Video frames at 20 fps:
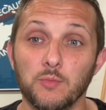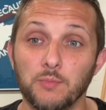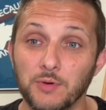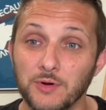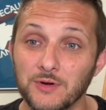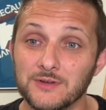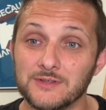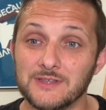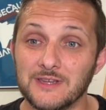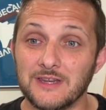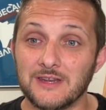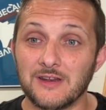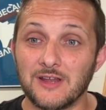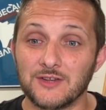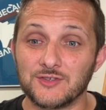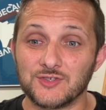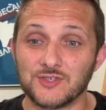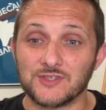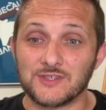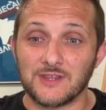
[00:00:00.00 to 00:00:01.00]
person and not
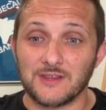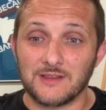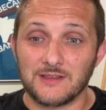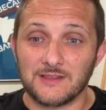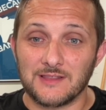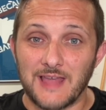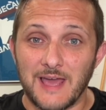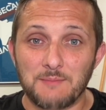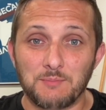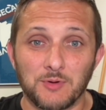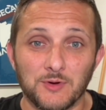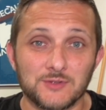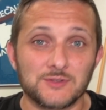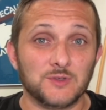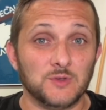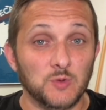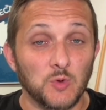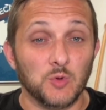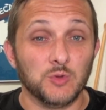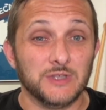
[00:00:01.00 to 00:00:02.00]
just that person
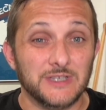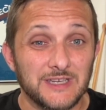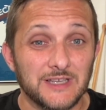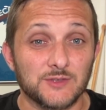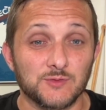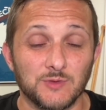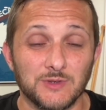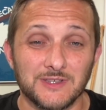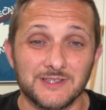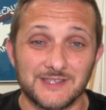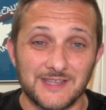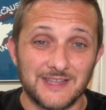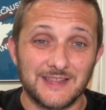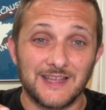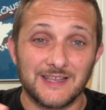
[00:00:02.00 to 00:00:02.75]
who only does real estate.